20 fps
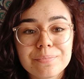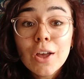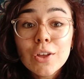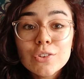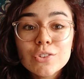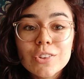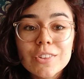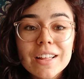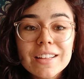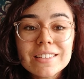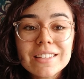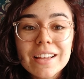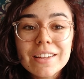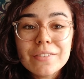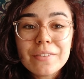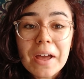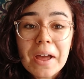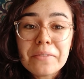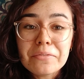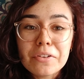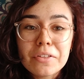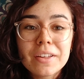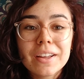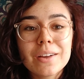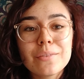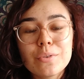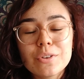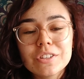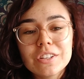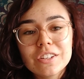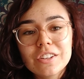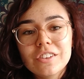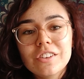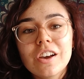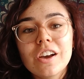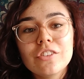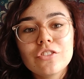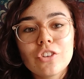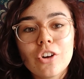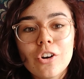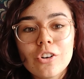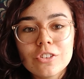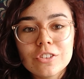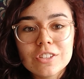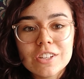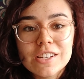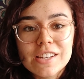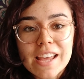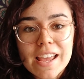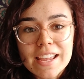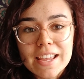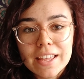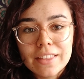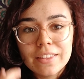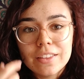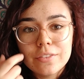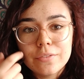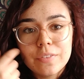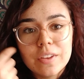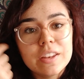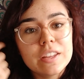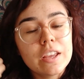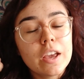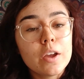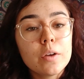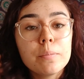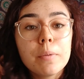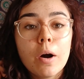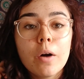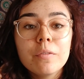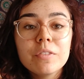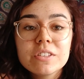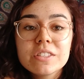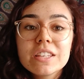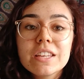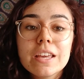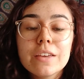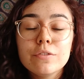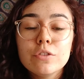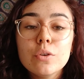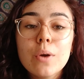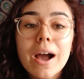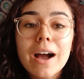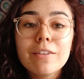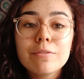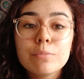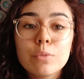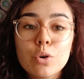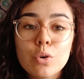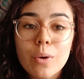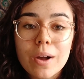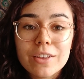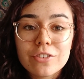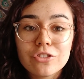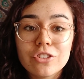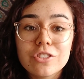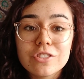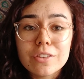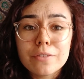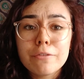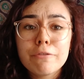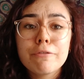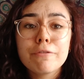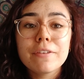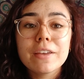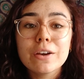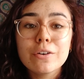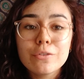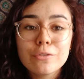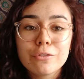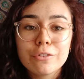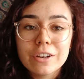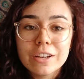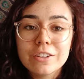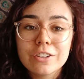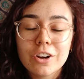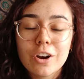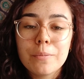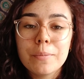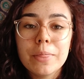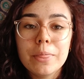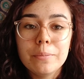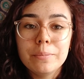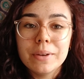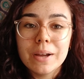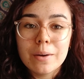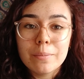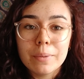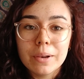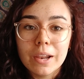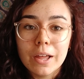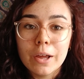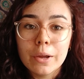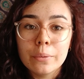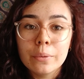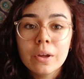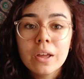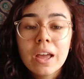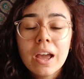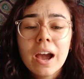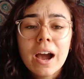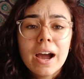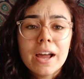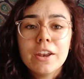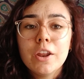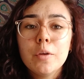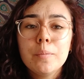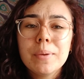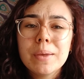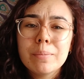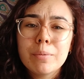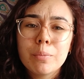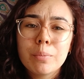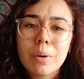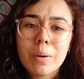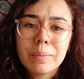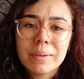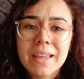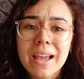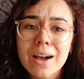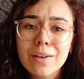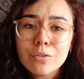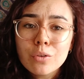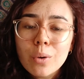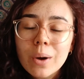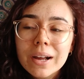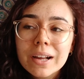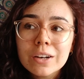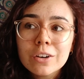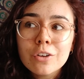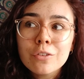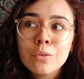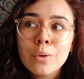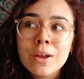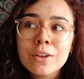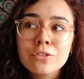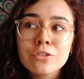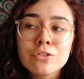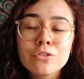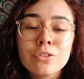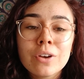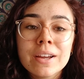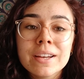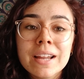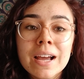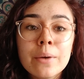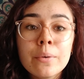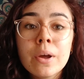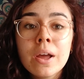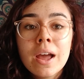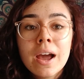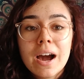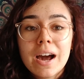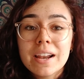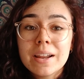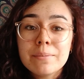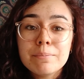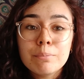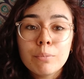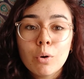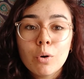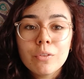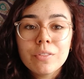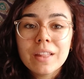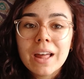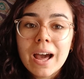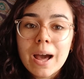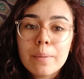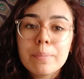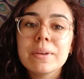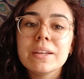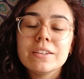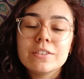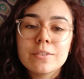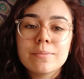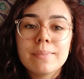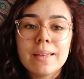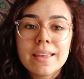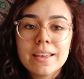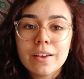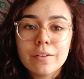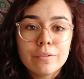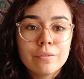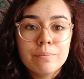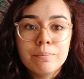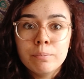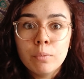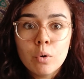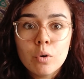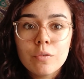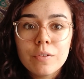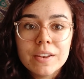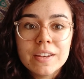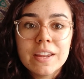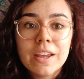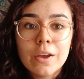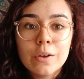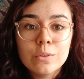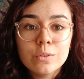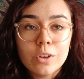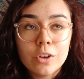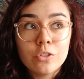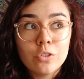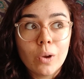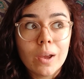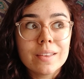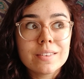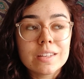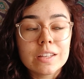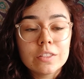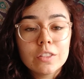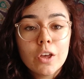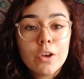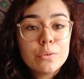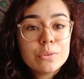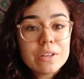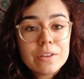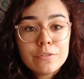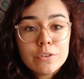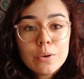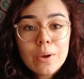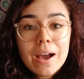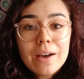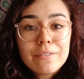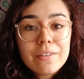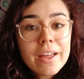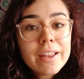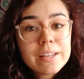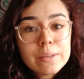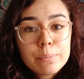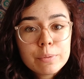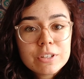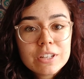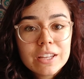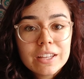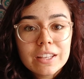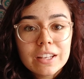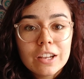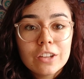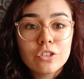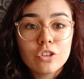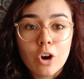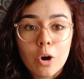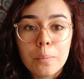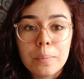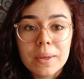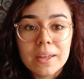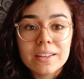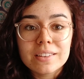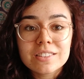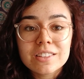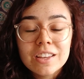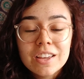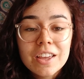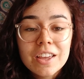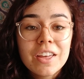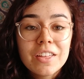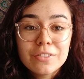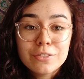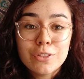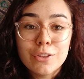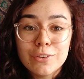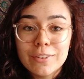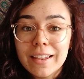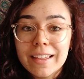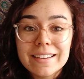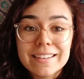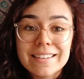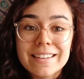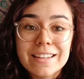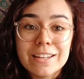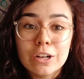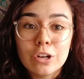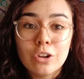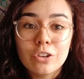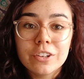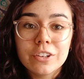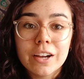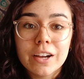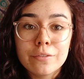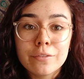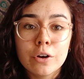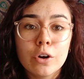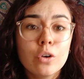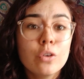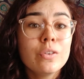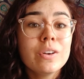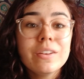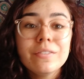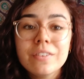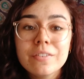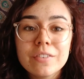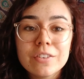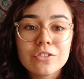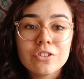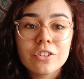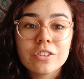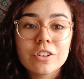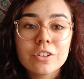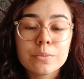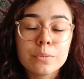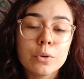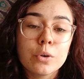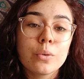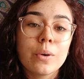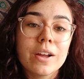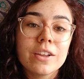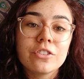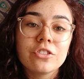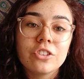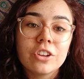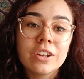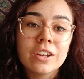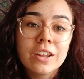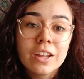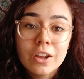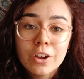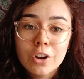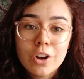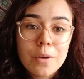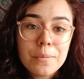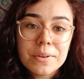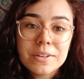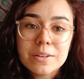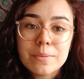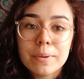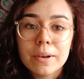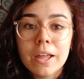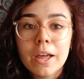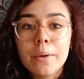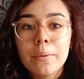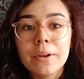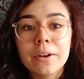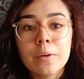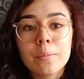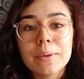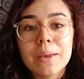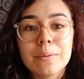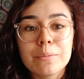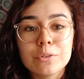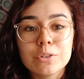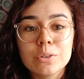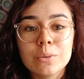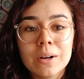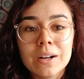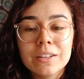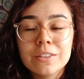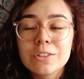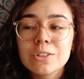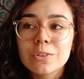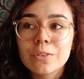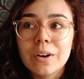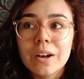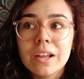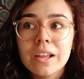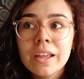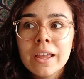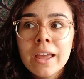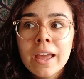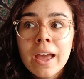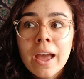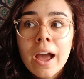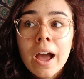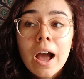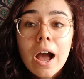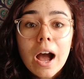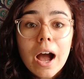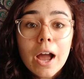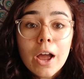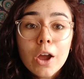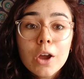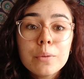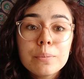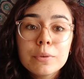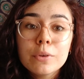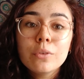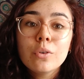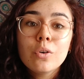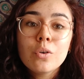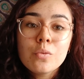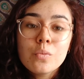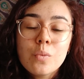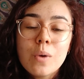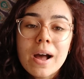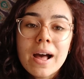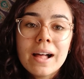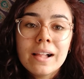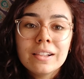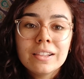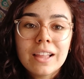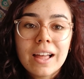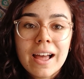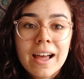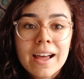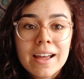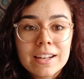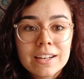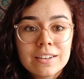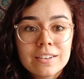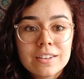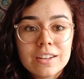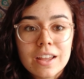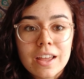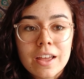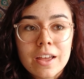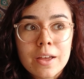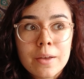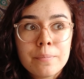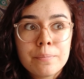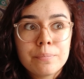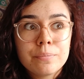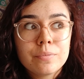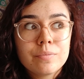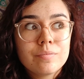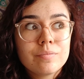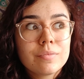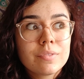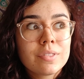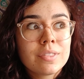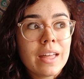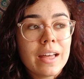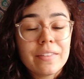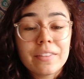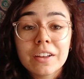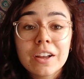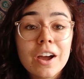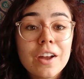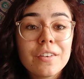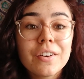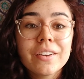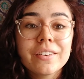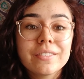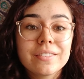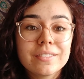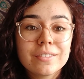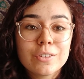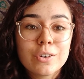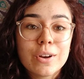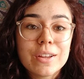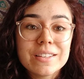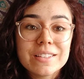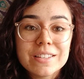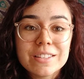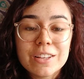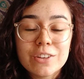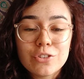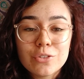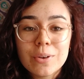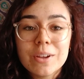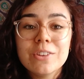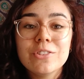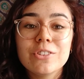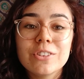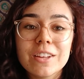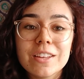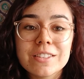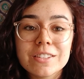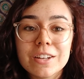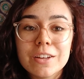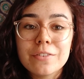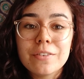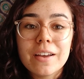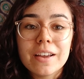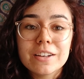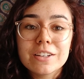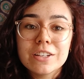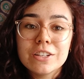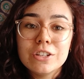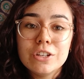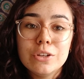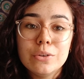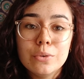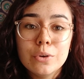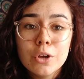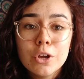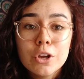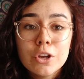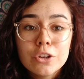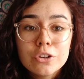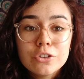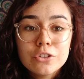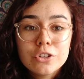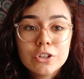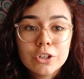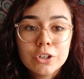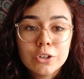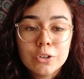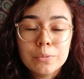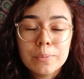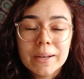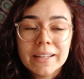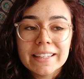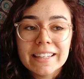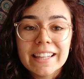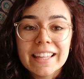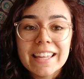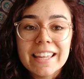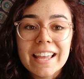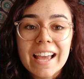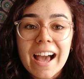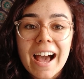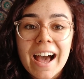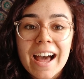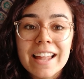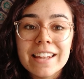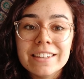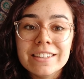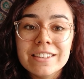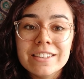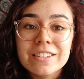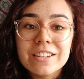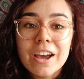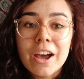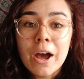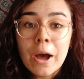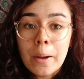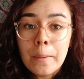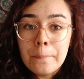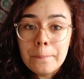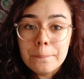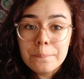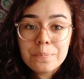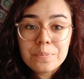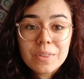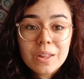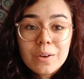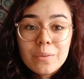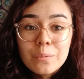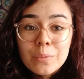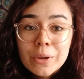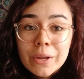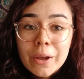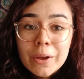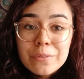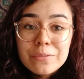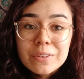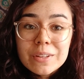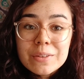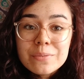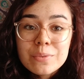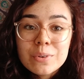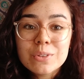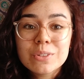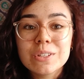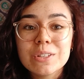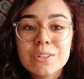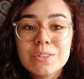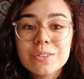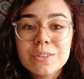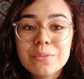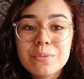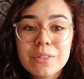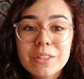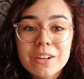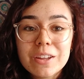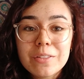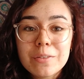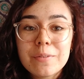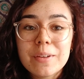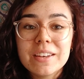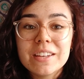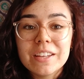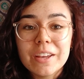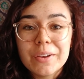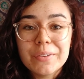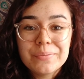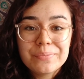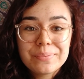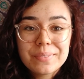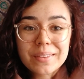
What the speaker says: So that's kind of everything I wanted to touch on today in this video, but obviously if you have more questions, feel free to comment them down below. I know people probably have quite a lot of questions right now, and I'm more than happy to make more videos addressing those if you have any particular topics that like need a lot to cover, or even if it's just a small question, comment it below and I'll be able to answer it. I hope you're all well, and that the current crazy situation isn't affecting you too badly, and we hopefully will see you soon with another video.